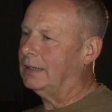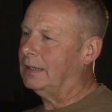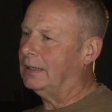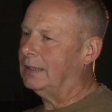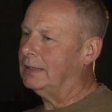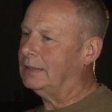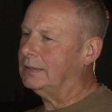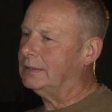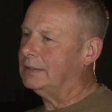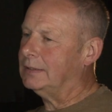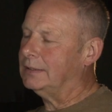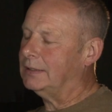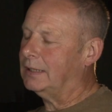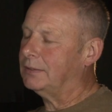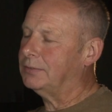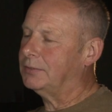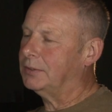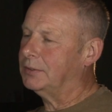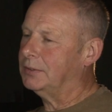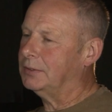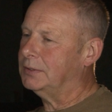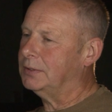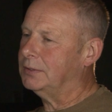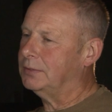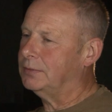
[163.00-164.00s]
And
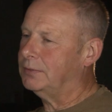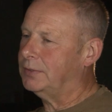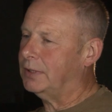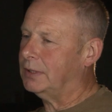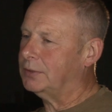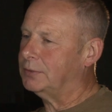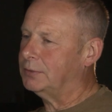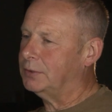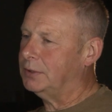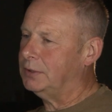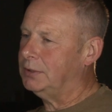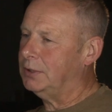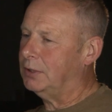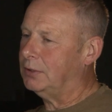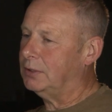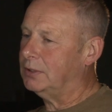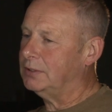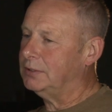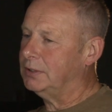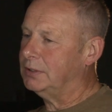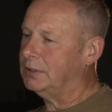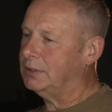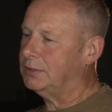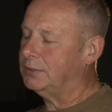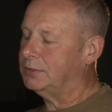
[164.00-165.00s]
after the factory
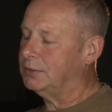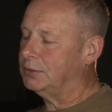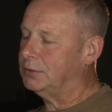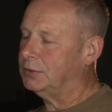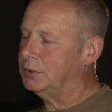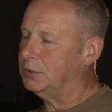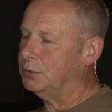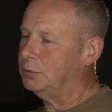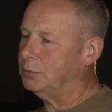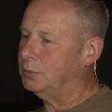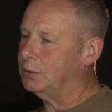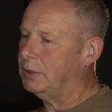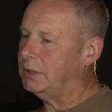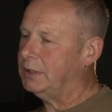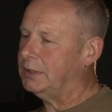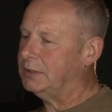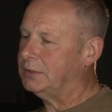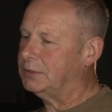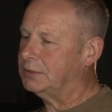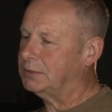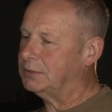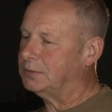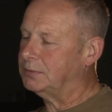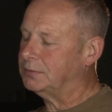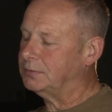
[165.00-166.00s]
holidays, the 2
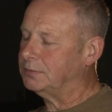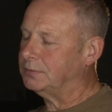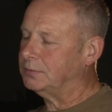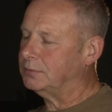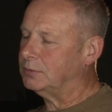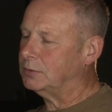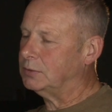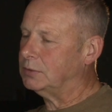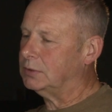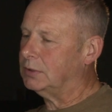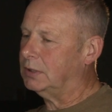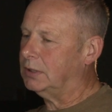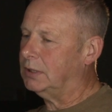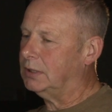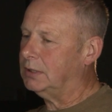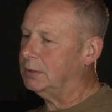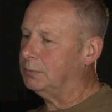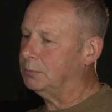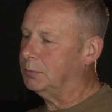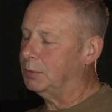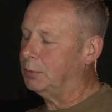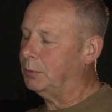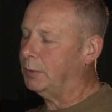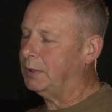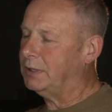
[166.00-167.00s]
weeks,
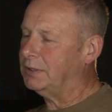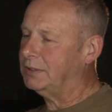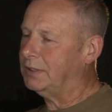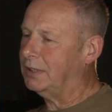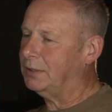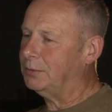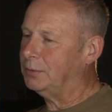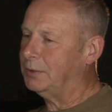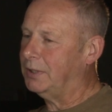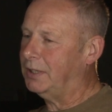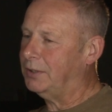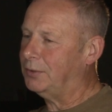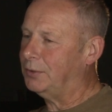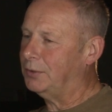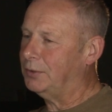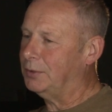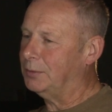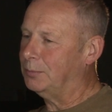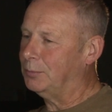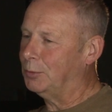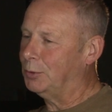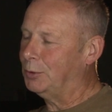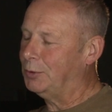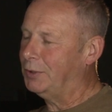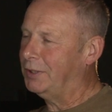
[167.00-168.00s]
we went down there on
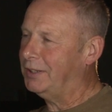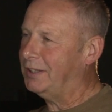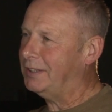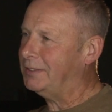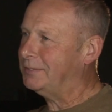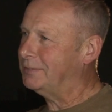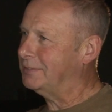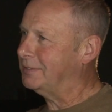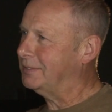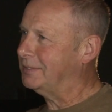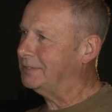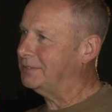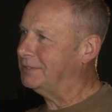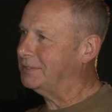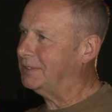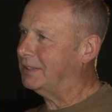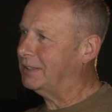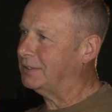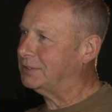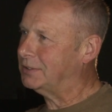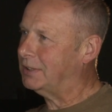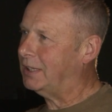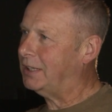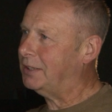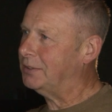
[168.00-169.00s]
the Monday and
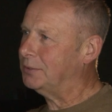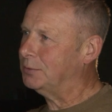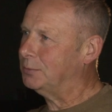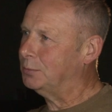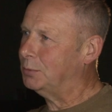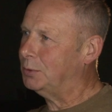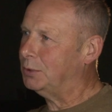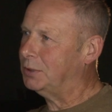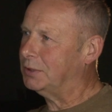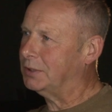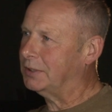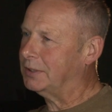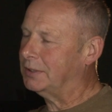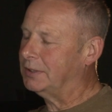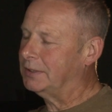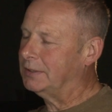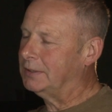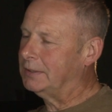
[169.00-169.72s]
I started work.